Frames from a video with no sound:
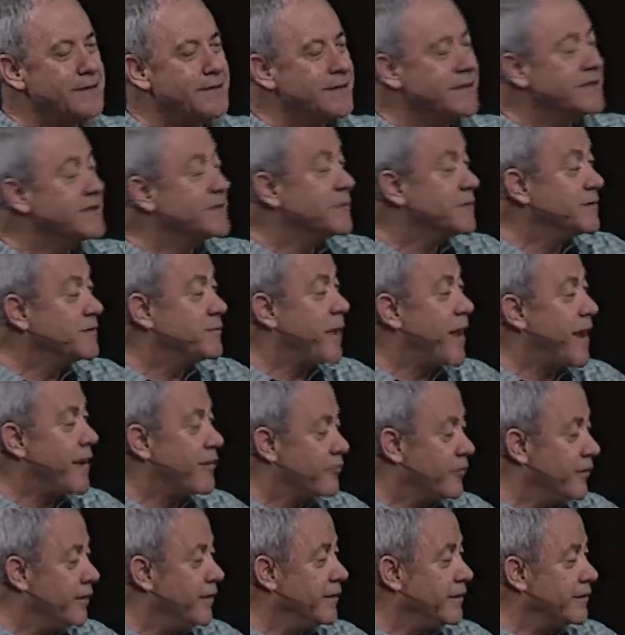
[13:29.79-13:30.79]
and this was
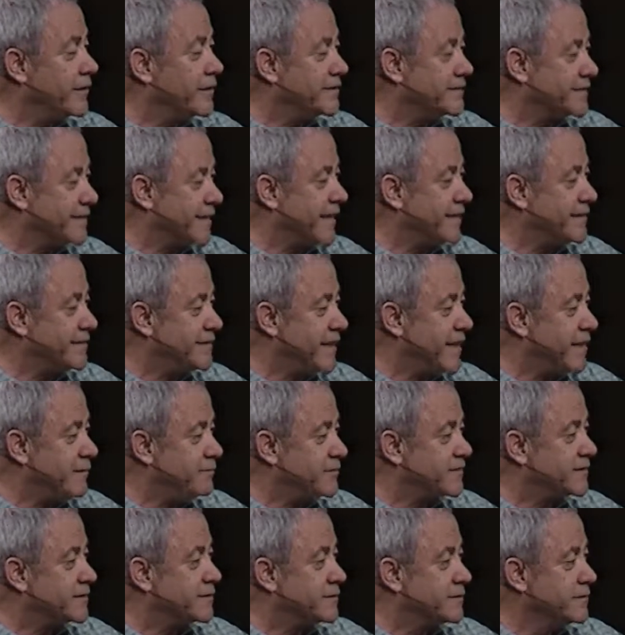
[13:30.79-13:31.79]
back when you had cassette
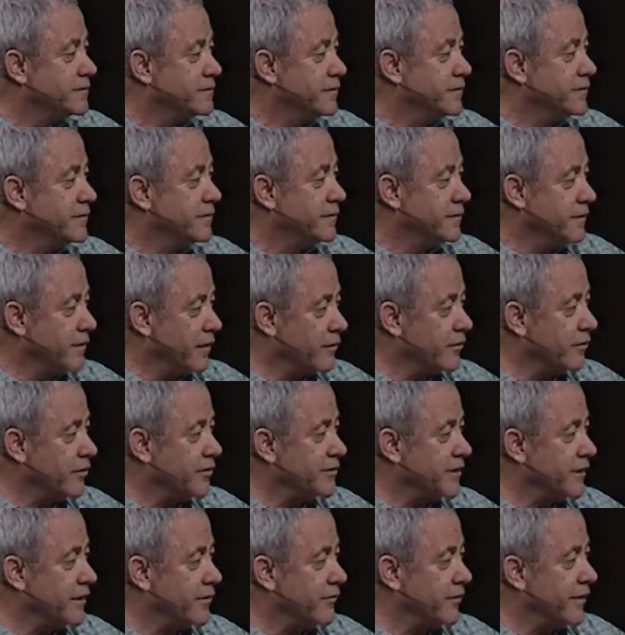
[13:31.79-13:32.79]
tapes, younger
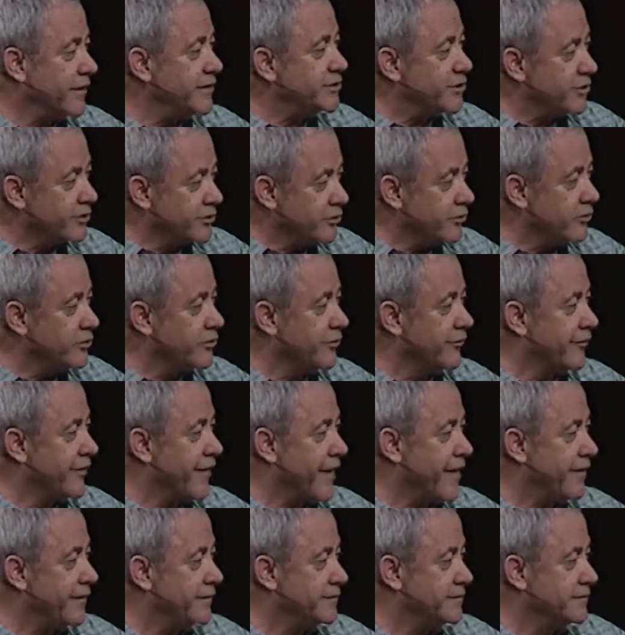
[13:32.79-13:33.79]
generation, Google
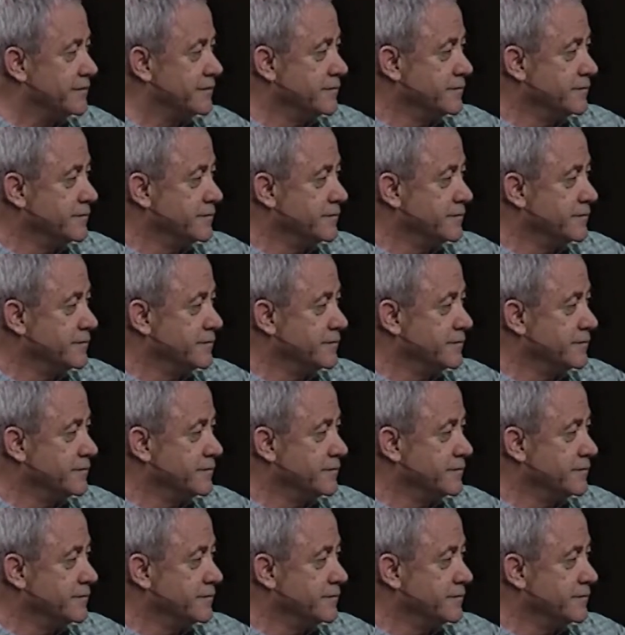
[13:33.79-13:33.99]
that.